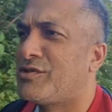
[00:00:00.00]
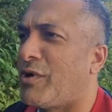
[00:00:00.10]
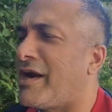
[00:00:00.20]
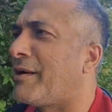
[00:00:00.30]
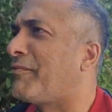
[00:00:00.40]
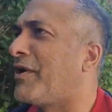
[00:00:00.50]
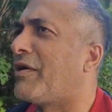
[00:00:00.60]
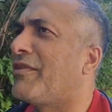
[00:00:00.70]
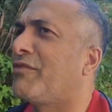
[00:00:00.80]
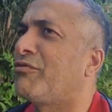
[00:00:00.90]
right up there
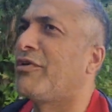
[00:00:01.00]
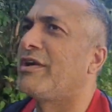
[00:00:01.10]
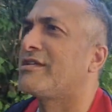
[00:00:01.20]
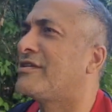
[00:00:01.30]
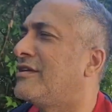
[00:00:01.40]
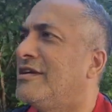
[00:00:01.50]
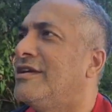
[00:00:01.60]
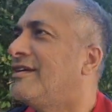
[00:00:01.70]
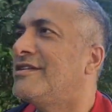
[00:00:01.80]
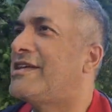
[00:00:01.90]
on the front,
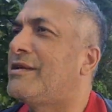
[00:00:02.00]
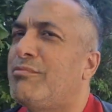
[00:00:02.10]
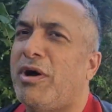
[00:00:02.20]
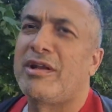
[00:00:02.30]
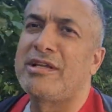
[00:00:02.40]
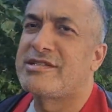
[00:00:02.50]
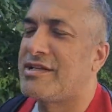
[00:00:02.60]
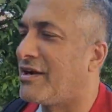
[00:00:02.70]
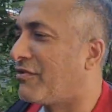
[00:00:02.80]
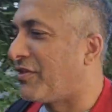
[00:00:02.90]
dead bodies
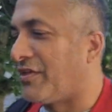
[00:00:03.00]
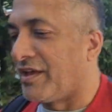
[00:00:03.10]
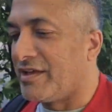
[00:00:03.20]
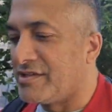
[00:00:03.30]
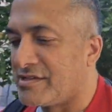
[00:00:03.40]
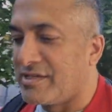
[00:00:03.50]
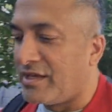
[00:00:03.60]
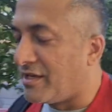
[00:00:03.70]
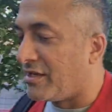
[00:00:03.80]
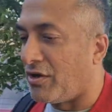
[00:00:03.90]
and everything. He's
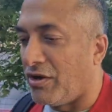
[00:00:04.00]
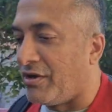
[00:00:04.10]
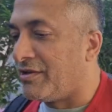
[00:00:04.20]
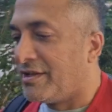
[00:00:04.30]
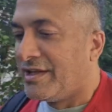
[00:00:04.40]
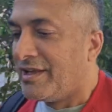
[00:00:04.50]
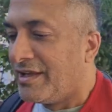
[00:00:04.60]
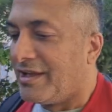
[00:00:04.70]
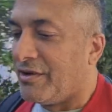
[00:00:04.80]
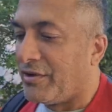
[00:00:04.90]
seeing it all.
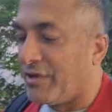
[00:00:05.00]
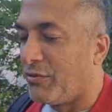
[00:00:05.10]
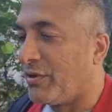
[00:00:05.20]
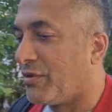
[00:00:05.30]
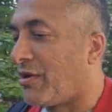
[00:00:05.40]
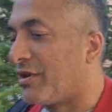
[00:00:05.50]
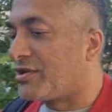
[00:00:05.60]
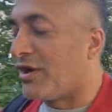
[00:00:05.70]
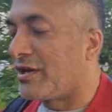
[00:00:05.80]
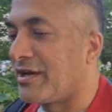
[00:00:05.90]
We were out
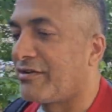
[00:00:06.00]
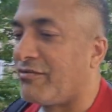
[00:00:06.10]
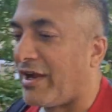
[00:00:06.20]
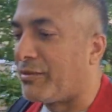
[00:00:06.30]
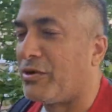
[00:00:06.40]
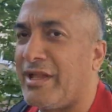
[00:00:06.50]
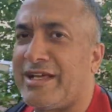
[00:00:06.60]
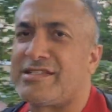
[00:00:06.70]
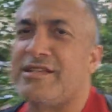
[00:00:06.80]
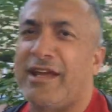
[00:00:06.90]
talking on Viber
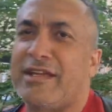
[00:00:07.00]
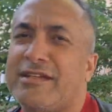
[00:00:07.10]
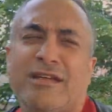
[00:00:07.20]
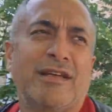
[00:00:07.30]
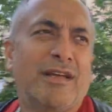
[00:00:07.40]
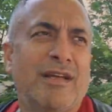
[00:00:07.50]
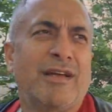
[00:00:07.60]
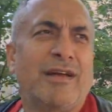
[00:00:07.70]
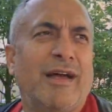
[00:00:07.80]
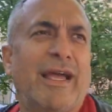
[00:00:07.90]
last night.
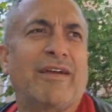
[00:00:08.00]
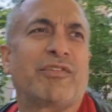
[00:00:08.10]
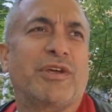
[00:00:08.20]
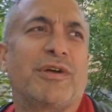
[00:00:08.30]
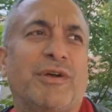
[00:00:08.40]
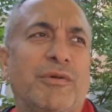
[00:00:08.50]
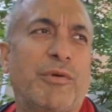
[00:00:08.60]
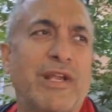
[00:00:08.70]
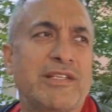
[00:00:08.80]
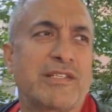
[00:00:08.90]
I have to raise